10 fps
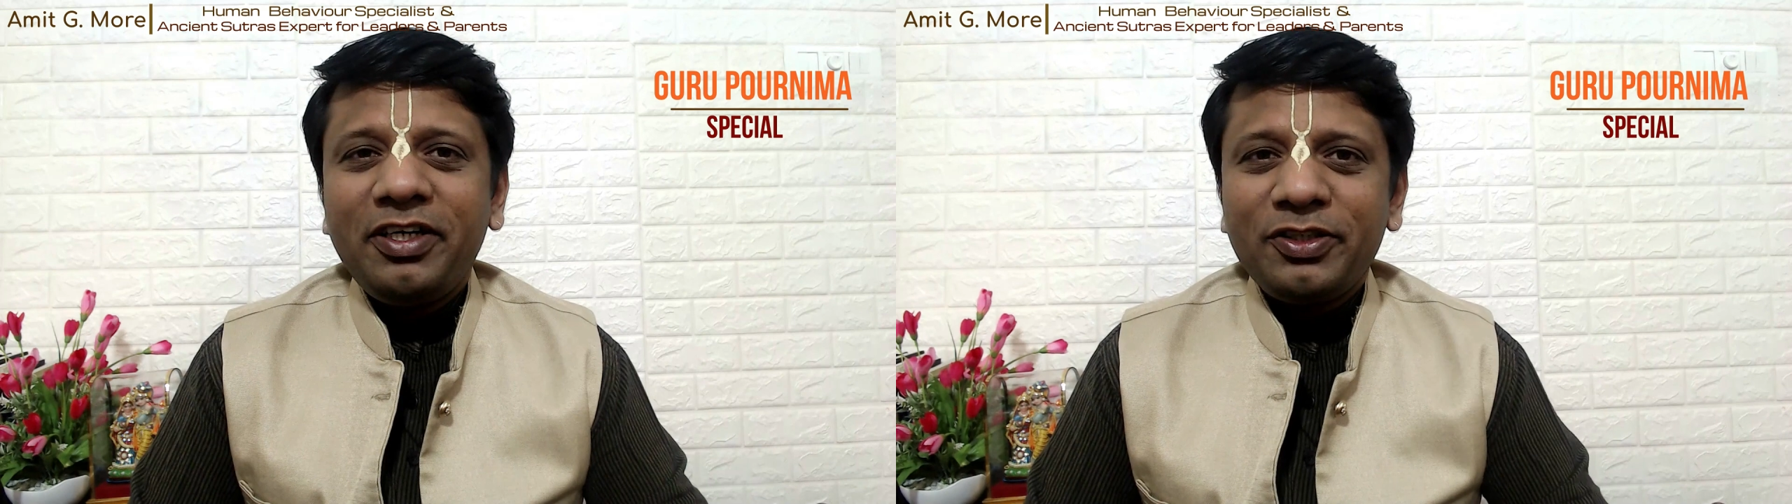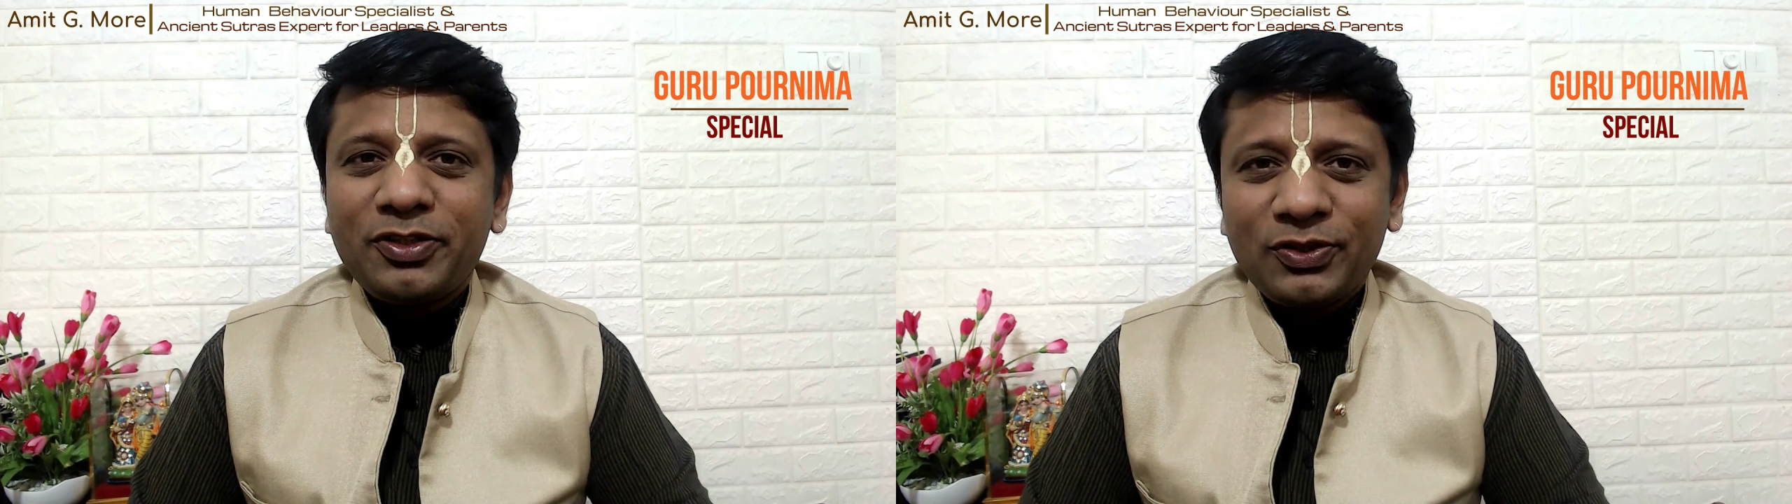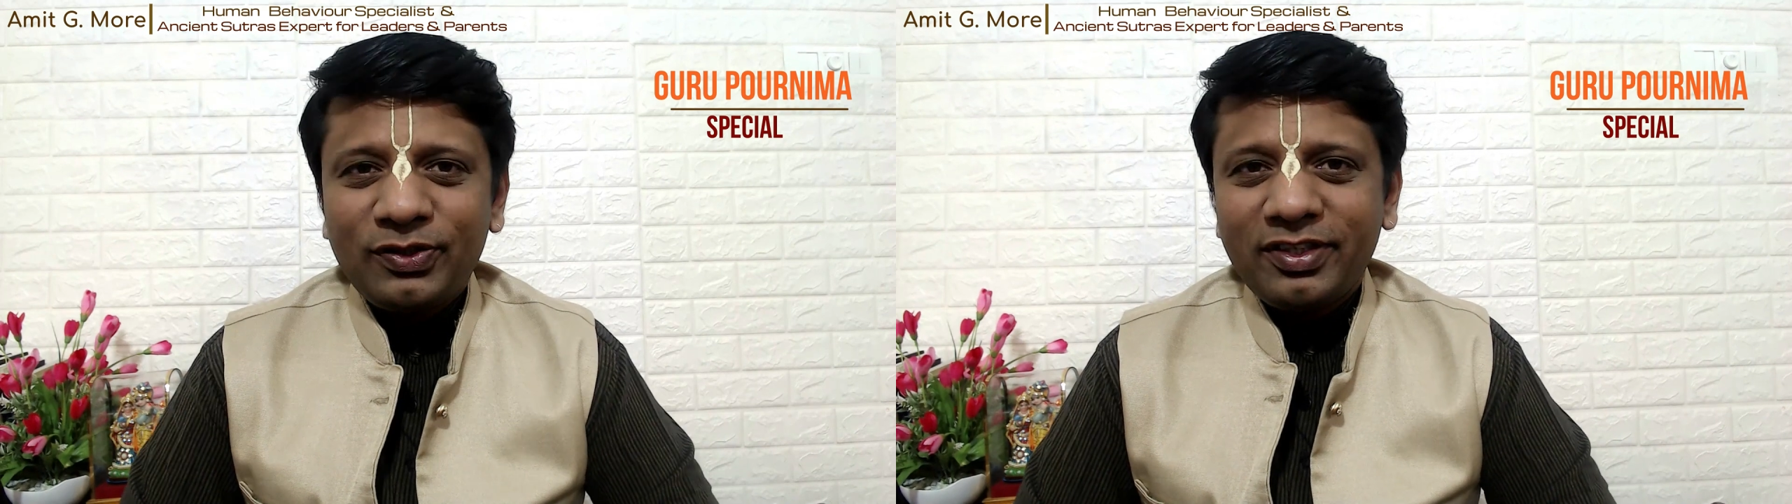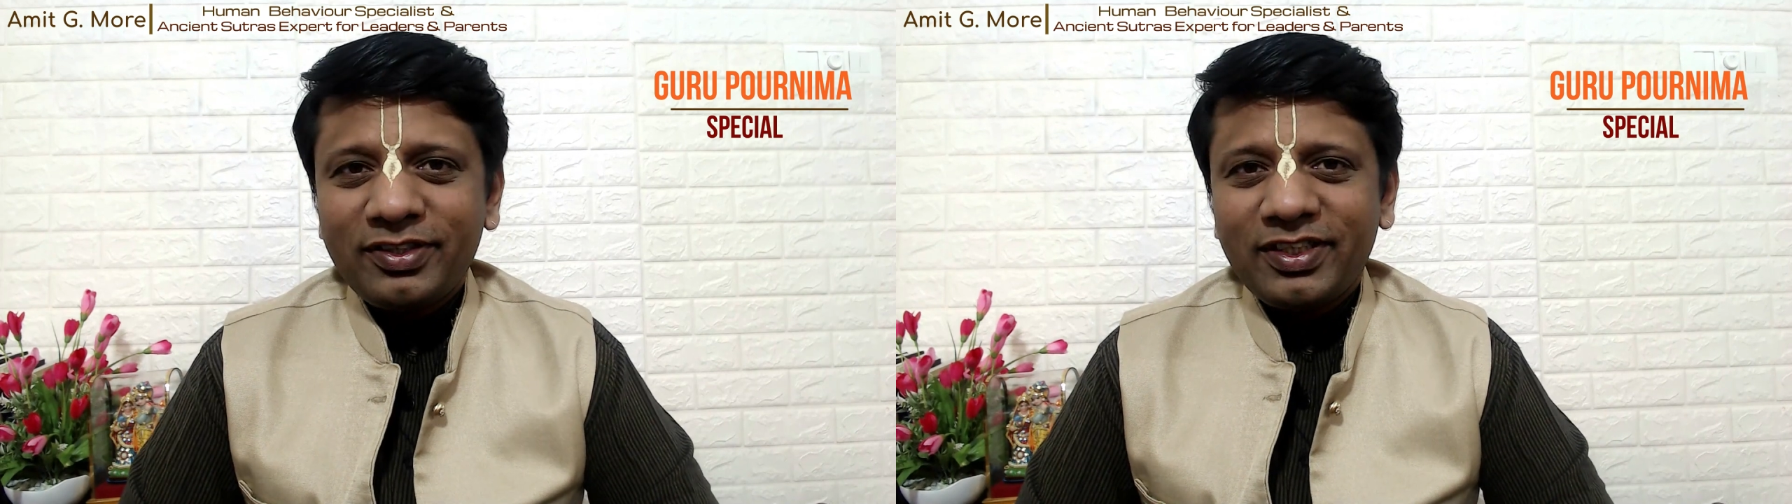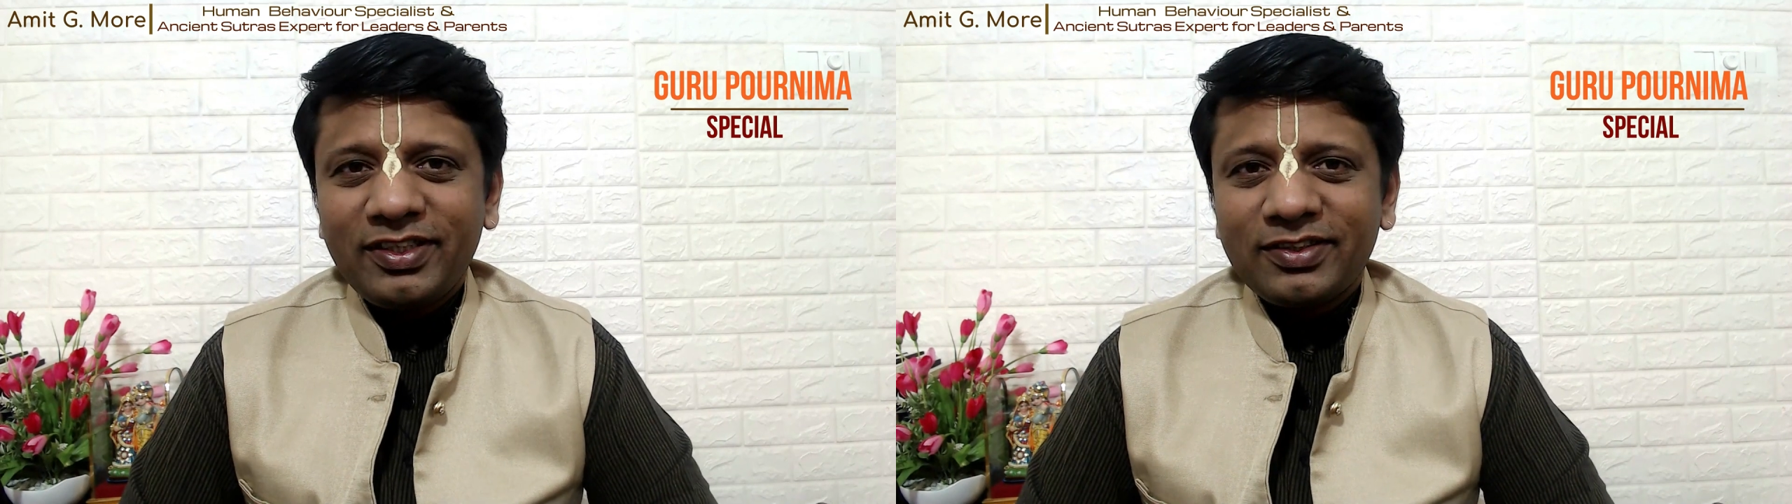teachers on these
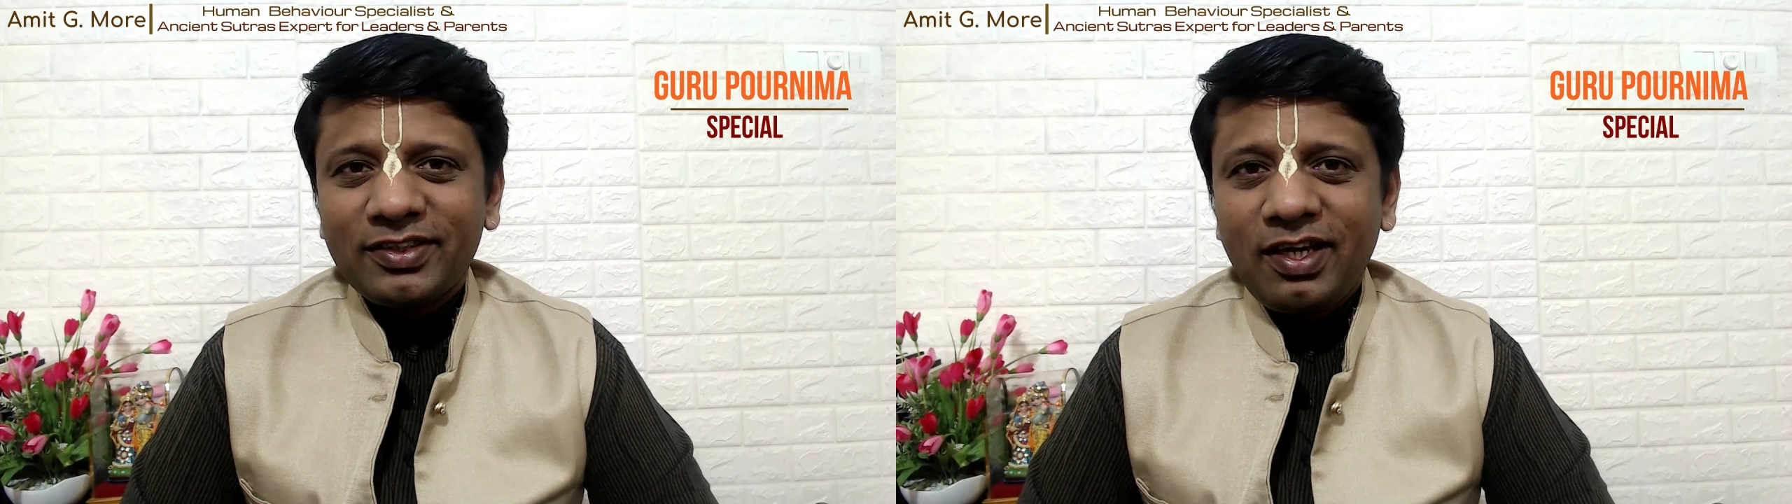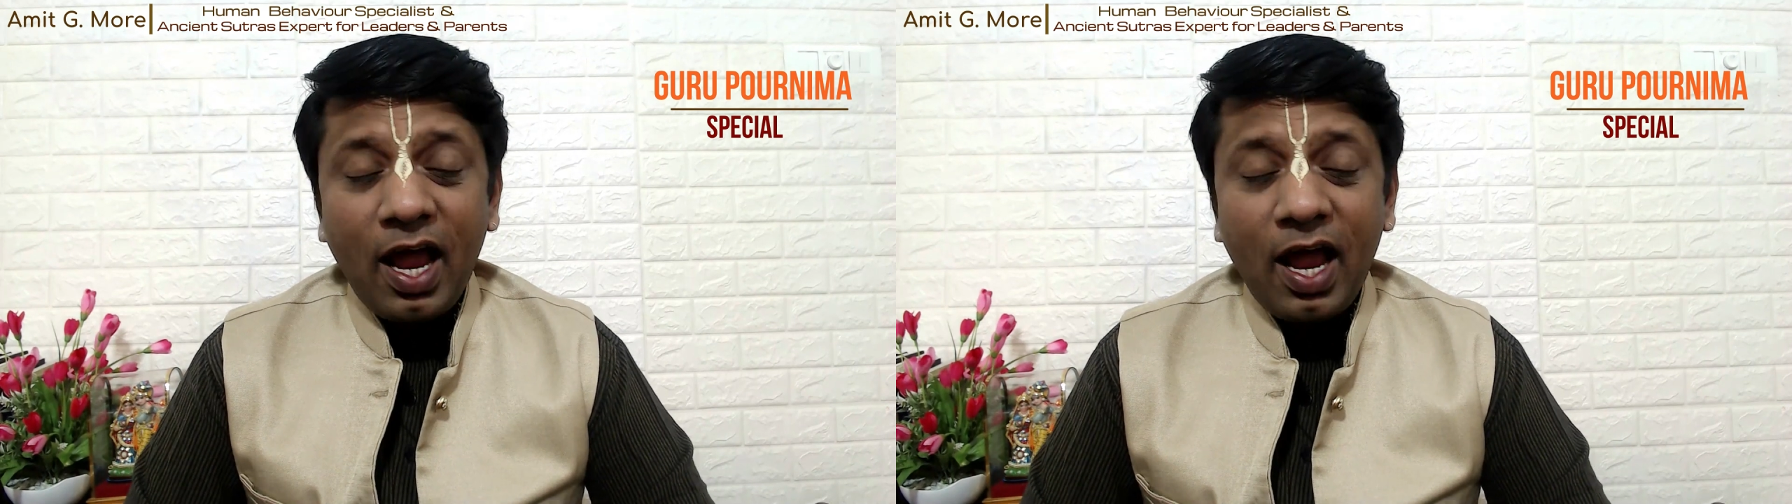days,